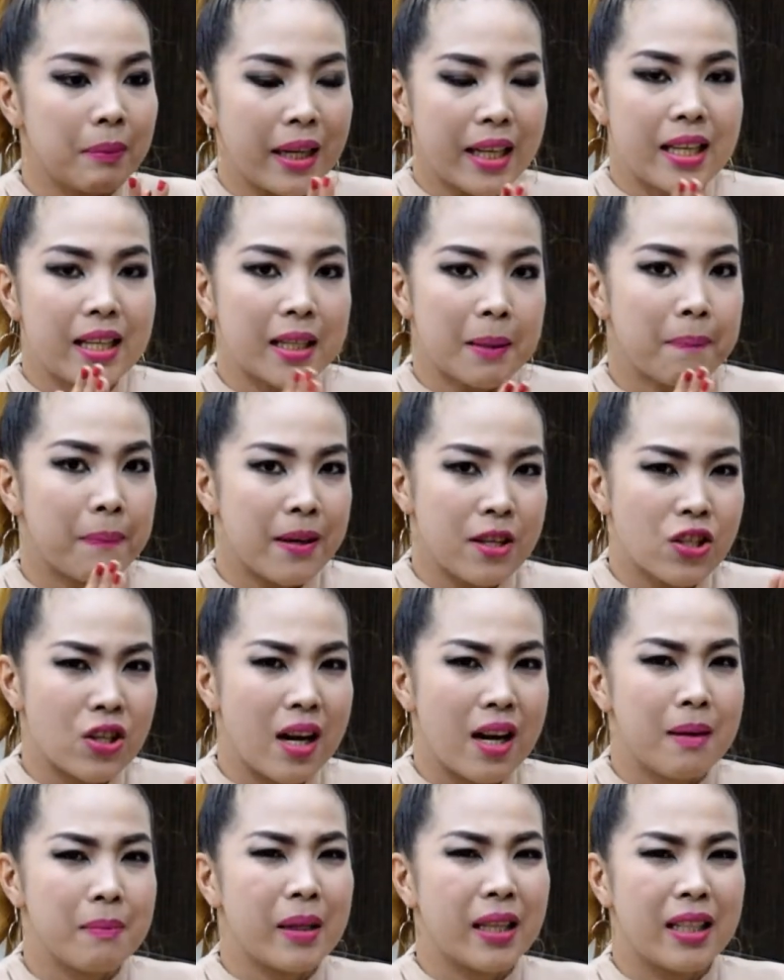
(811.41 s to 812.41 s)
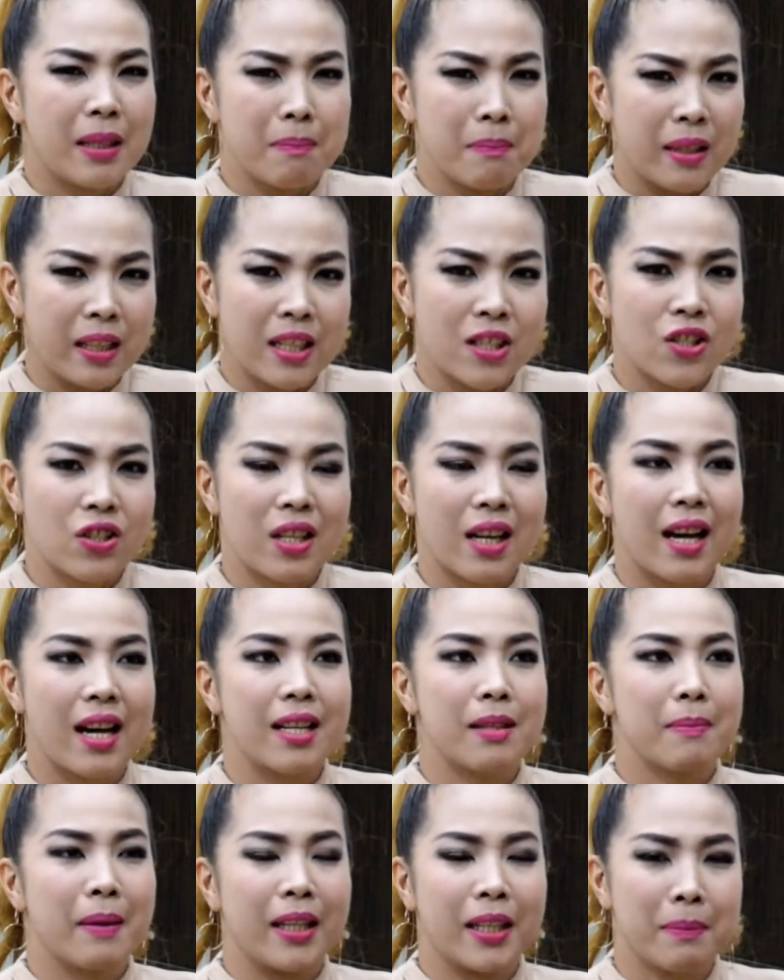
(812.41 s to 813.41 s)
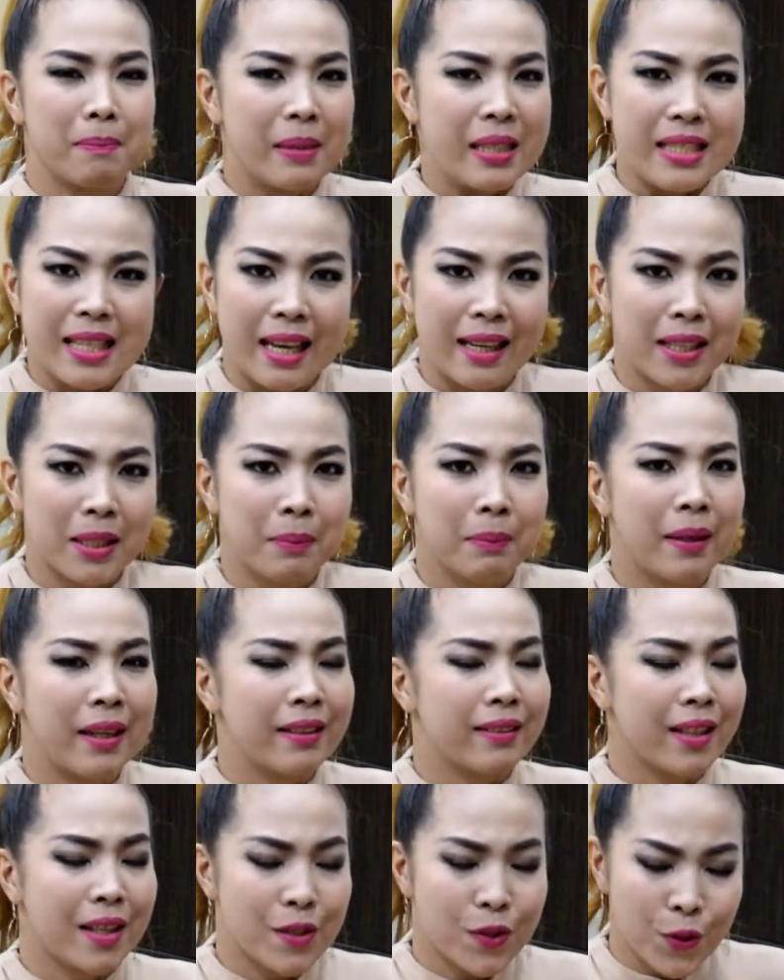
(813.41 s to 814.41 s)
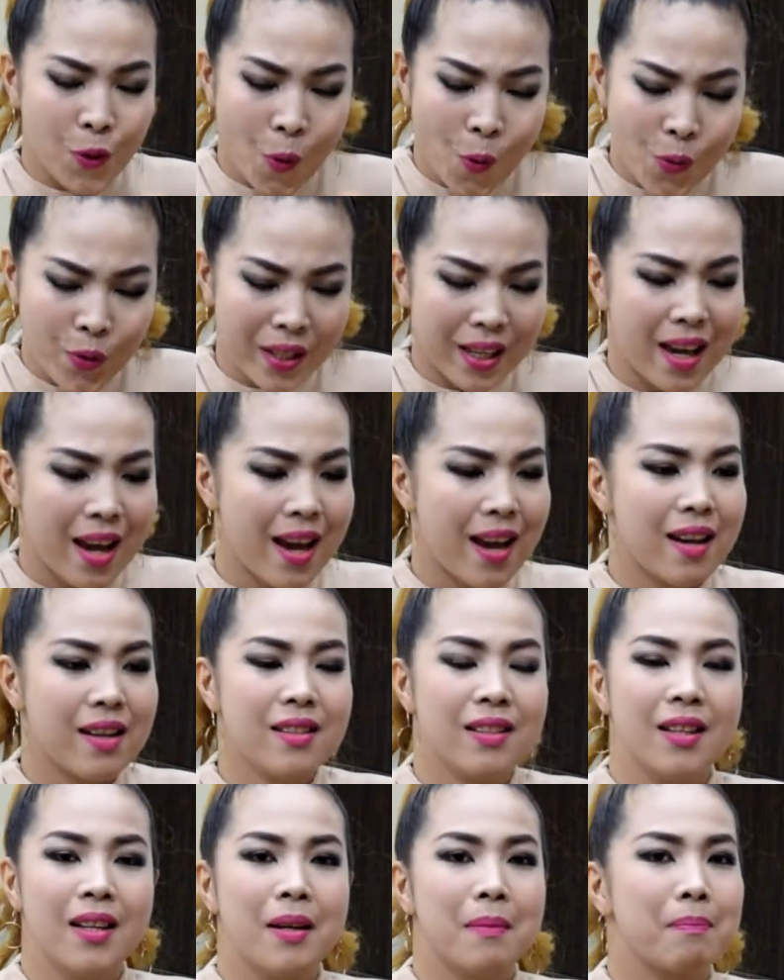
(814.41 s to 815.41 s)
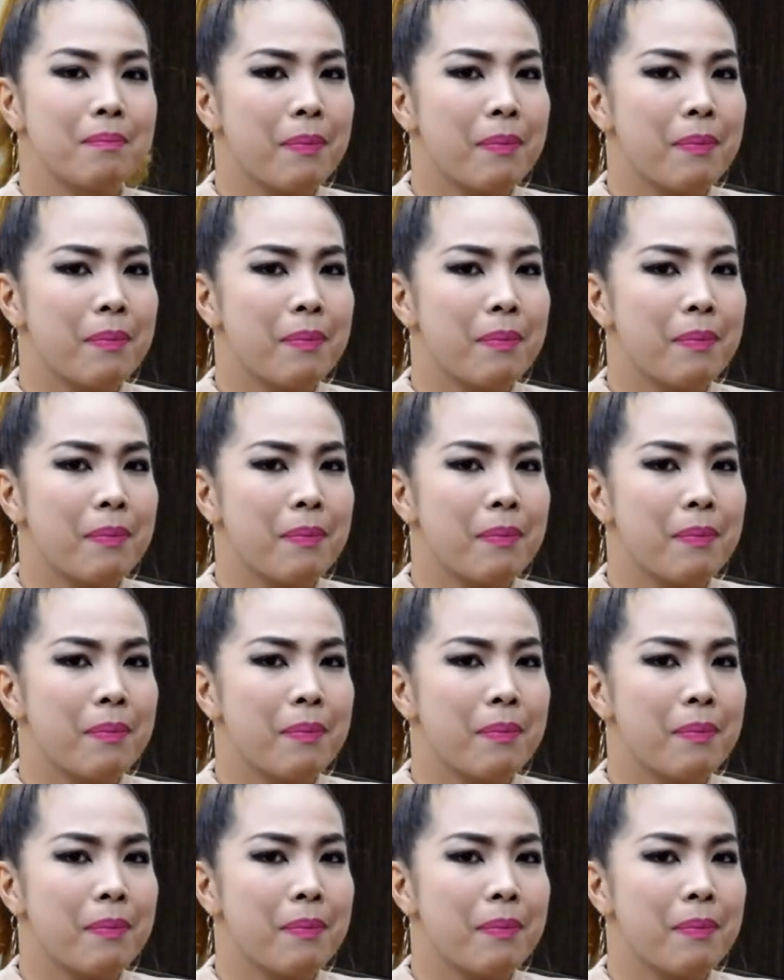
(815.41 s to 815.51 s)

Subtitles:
mahirap pa siya, mahirap mag-adjust, mahirap mag-celebrate. That's okay.